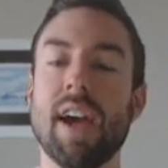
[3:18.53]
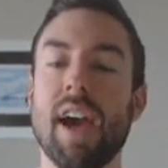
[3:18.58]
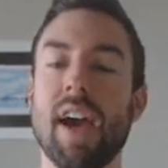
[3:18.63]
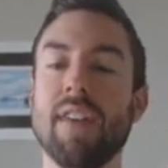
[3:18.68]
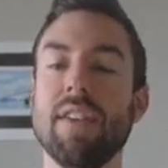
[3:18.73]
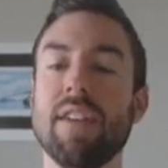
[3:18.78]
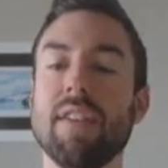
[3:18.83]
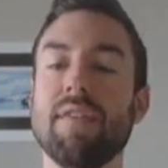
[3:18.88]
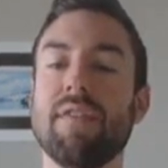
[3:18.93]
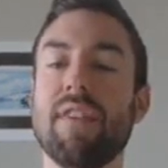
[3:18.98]

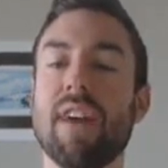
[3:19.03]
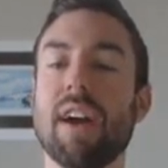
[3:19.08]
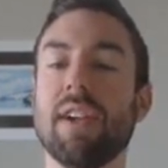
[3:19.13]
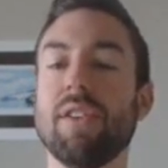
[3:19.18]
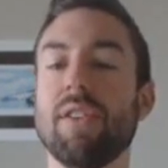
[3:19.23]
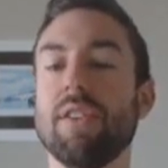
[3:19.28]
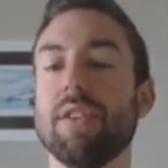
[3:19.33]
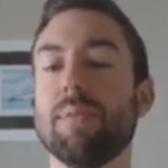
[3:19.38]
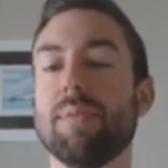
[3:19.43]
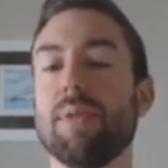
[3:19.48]
And then
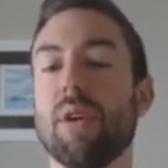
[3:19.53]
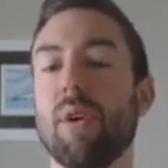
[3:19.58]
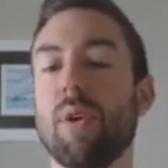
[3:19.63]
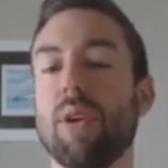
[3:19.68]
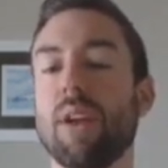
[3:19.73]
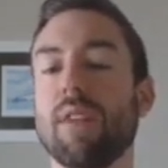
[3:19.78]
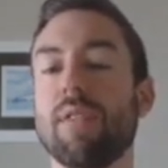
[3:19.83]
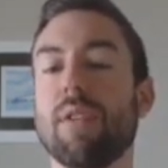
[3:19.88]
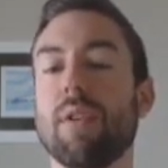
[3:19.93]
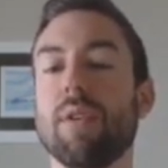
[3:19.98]
finally, the pro
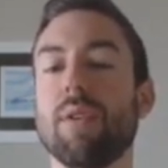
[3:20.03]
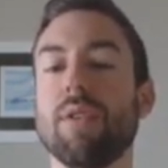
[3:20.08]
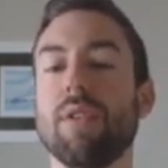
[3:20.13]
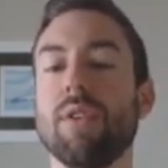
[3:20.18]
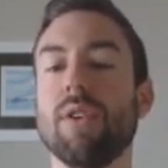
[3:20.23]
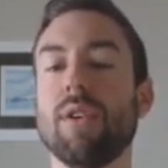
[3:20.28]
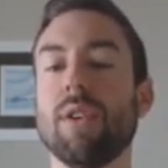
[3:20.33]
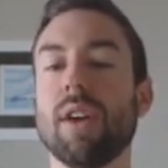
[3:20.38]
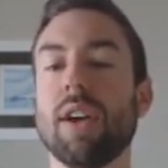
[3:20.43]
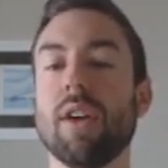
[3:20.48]
level,
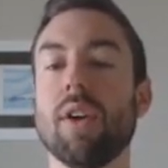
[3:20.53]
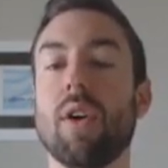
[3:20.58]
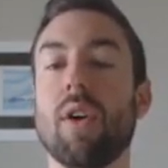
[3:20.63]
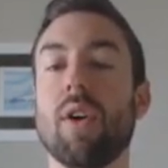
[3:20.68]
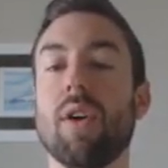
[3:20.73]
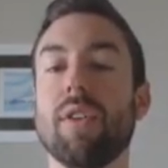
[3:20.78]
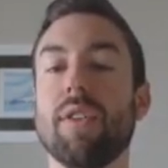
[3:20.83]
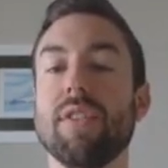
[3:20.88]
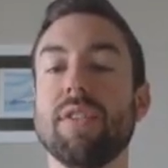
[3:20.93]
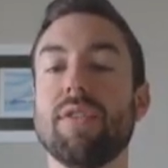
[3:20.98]
you know, you get
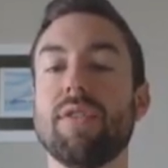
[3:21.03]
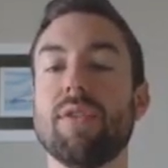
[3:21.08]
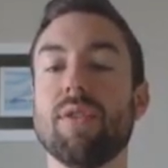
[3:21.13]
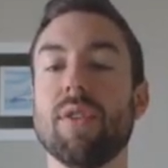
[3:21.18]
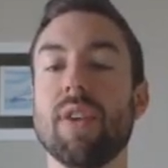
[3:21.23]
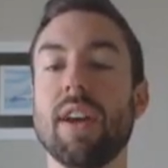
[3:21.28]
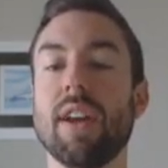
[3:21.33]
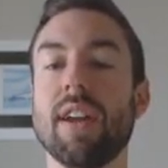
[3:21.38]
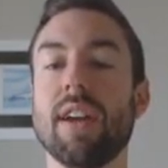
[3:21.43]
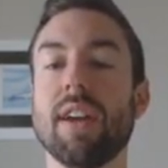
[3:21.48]
all this
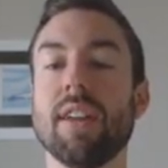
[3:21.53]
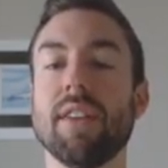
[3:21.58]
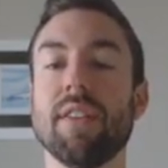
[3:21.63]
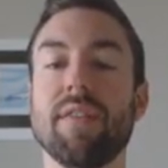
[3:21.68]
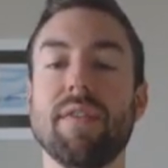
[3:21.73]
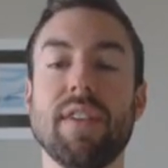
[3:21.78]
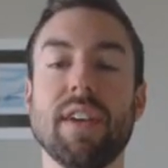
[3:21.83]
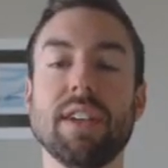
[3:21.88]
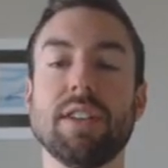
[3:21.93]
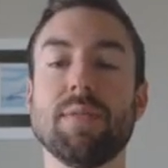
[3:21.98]
training the
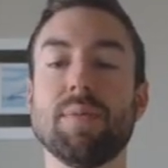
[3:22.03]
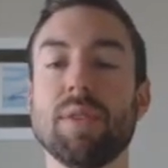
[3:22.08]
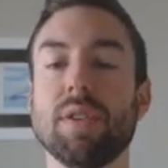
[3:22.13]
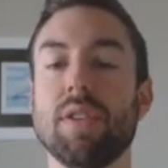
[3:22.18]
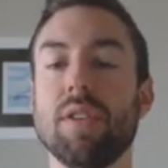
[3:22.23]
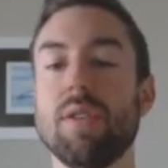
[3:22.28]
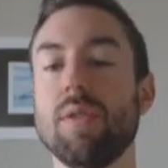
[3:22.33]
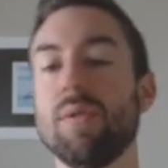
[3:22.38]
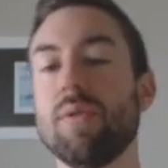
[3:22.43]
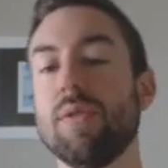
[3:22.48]

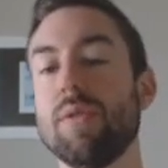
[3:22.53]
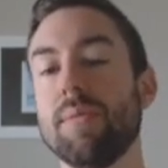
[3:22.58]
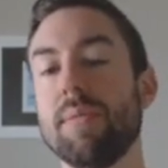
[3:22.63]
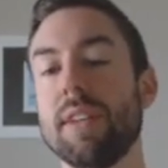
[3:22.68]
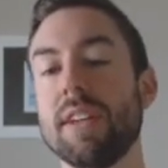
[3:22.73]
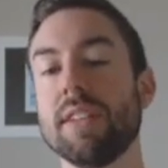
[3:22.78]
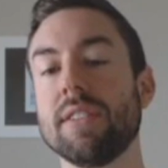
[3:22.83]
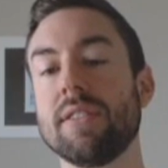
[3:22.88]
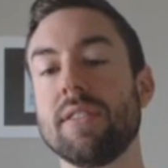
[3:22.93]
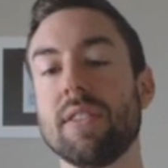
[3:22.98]
Facebook, the YouTube,
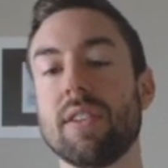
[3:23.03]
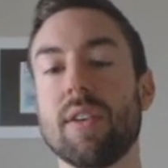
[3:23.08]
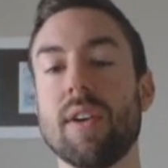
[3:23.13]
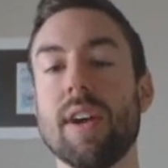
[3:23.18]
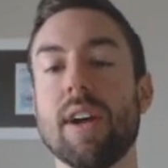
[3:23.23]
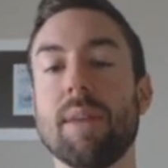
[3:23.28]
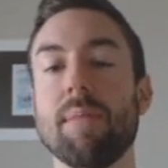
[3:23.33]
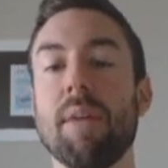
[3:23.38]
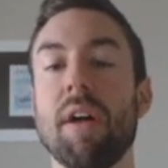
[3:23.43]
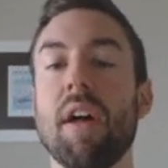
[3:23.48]
the
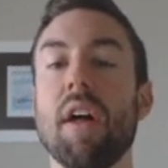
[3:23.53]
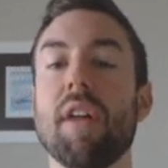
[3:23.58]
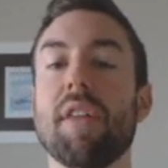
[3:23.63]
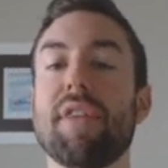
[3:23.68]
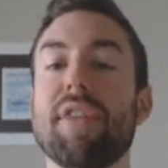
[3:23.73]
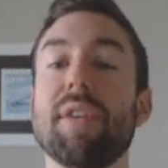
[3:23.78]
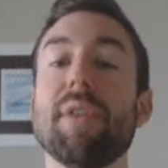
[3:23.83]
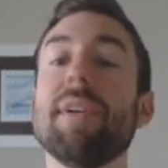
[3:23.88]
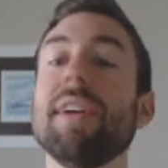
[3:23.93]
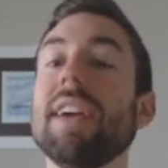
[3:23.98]
Instagram,
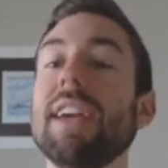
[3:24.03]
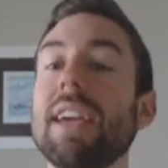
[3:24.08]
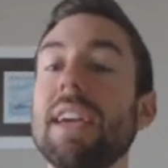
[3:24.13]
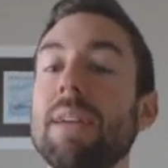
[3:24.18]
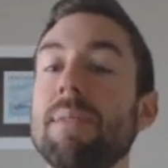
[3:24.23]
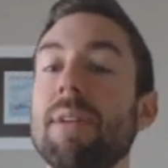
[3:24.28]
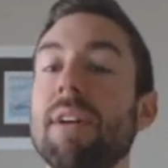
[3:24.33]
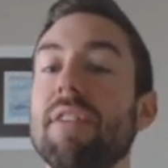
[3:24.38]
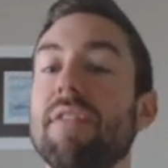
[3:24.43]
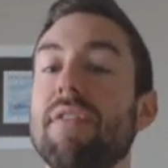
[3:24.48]

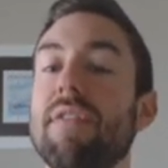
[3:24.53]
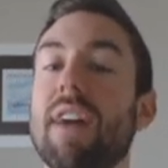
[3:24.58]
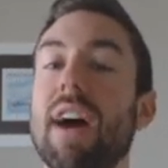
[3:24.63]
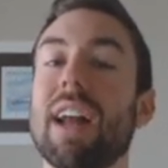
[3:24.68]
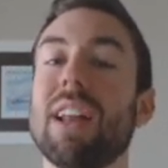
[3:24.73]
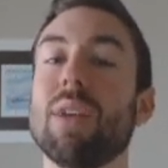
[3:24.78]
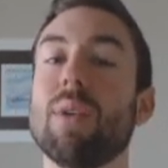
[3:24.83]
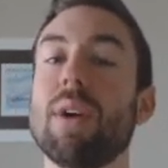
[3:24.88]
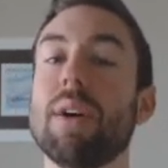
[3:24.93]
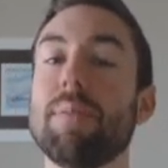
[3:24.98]
30 email
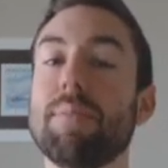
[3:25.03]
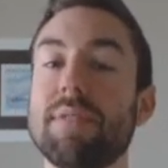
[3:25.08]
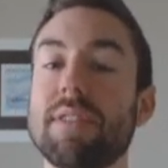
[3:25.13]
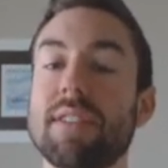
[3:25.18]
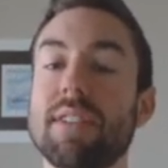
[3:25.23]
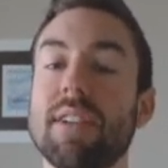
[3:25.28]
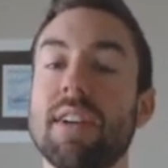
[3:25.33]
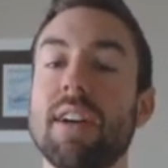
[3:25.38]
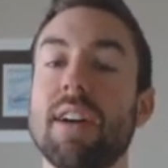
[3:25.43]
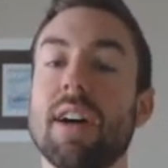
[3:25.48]
follow
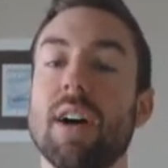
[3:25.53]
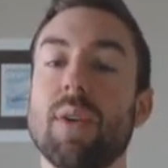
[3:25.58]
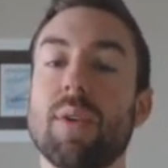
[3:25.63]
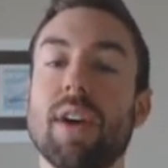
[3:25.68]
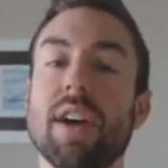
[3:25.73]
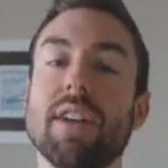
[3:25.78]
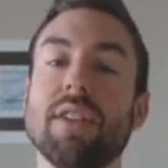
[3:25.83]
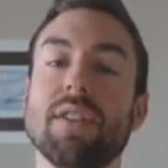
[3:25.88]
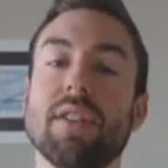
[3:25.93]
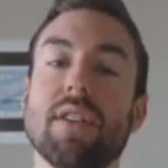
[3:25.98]
ups,
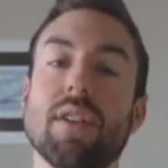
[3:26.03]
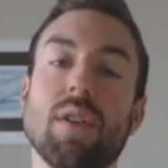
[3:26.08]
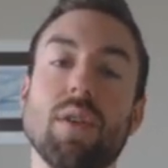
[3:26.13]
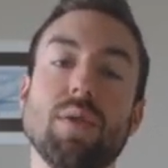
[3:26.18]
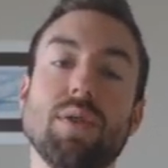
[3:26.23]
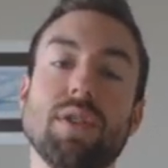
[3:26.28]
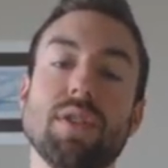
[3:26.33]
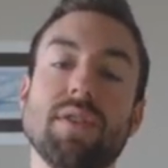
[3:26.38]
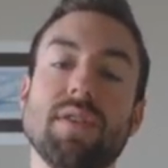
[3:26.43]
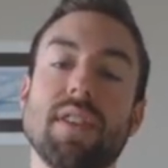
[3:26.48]
okay, to
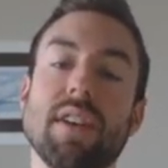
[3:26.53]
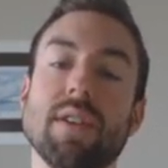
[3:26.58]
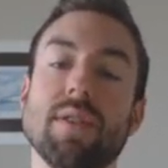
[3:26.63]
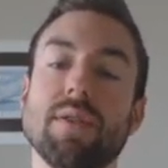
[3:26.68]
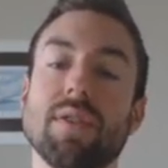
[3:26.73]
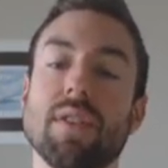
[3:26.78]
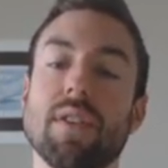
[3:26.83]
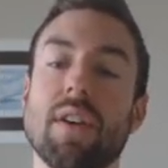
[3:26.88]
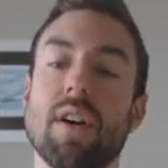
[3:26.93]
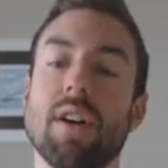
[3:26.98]
close your
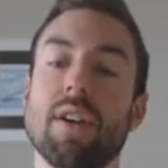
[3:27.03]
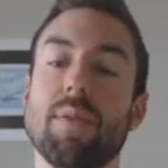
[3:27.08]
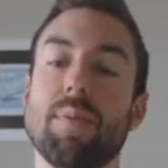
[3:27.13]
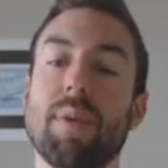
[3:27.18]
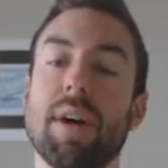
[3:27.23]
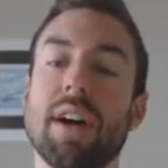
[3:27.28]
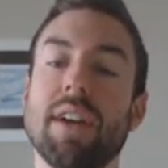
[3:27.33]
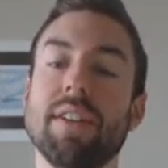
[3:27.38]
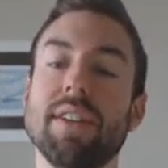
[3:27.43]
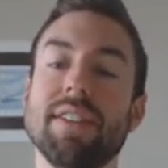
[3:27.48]
sales on
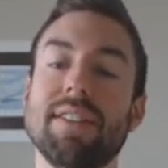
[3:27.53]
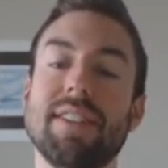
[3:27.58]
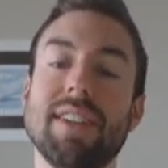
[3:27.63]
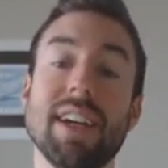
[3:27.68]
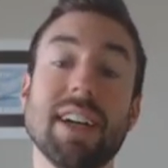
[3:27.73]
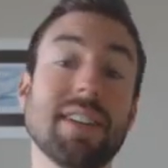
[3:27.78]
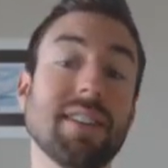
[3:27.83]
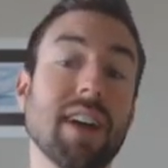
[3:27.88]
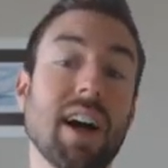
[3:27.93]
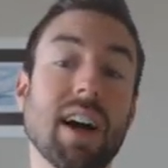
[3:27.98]
autopilot,
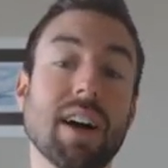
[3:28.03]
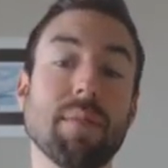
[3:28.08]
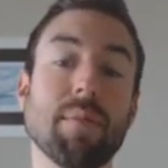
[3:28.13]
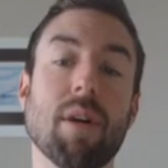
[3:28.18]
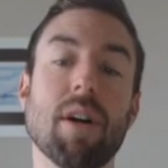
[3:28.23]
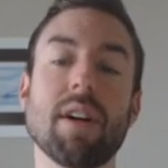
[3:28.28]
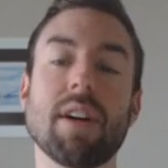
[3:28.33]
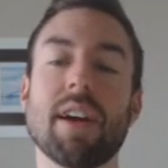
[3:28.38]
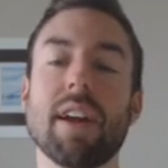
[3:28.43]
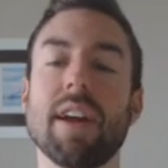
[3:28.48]
TikTok
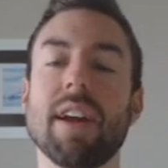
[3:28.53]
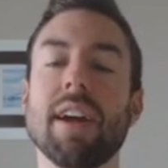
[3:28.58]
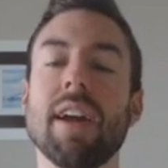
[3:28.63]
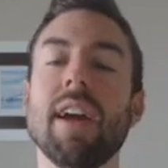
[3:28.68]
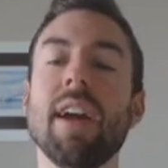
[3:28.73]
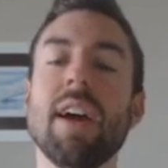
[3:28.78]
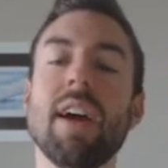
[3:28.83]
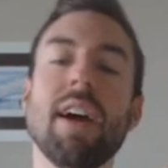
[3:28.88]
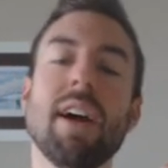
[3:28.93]
marketing.